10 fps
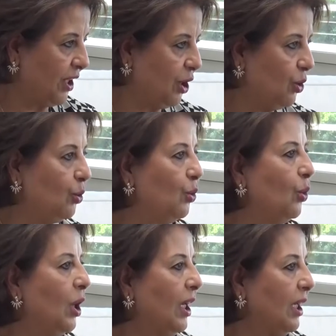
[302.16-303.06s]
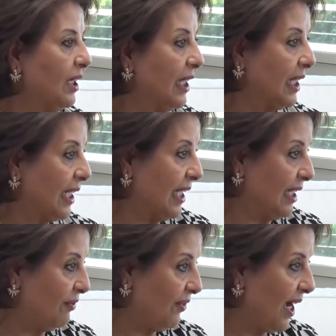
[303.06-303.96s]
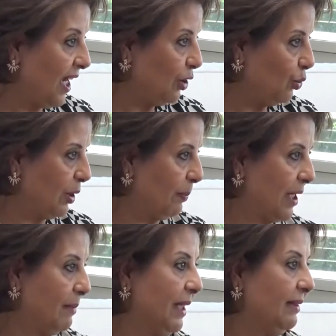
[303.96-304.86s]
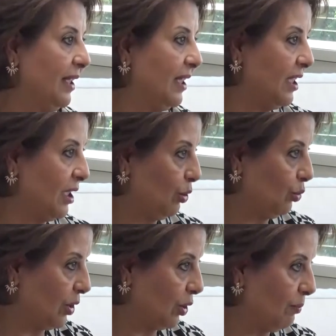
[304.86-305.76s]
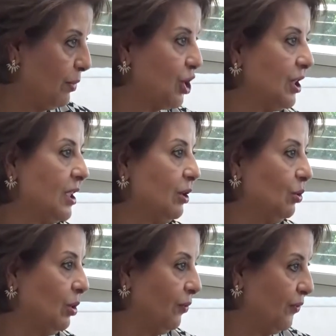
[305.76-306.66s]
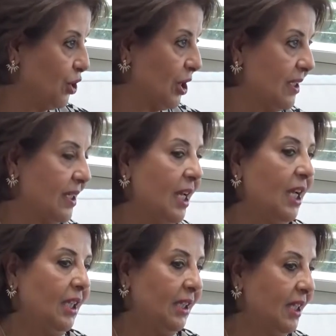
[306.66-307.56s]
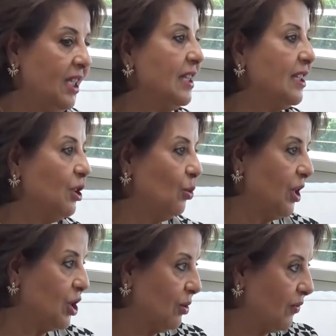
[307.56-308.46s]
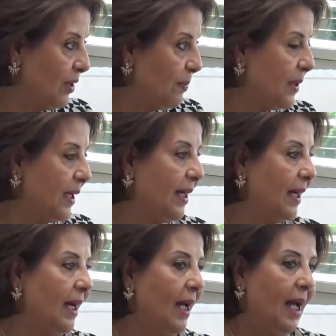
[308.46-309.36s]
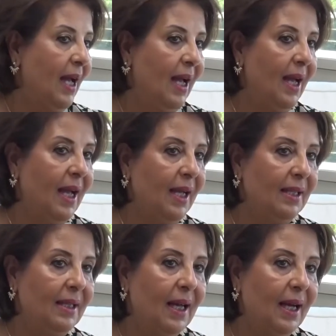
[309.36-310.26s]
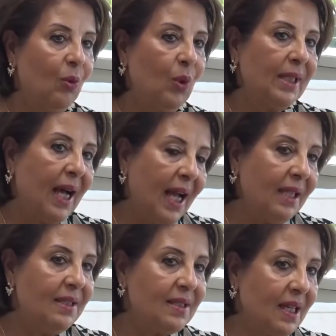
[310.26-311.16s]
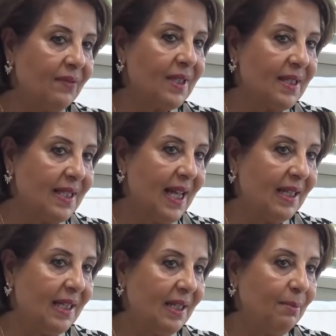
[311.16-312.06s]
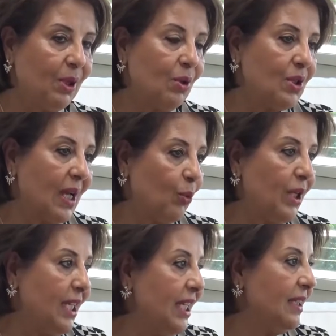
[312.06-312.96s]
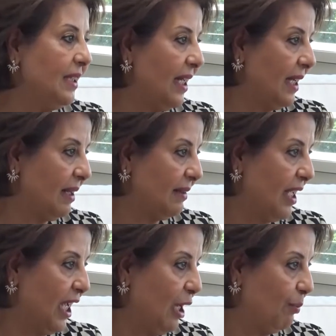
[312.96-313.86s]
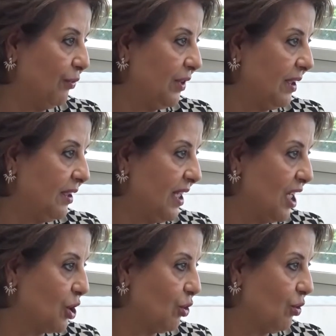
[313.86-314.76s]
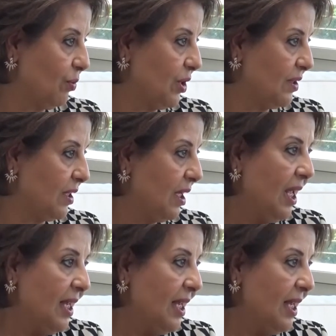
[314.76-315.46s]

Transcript: the EU clarify to the parliamentarian and to the commissioner and to the officials the real situation of Libya. And what I discovered sadly, because we needed the, uh, the help of the international community,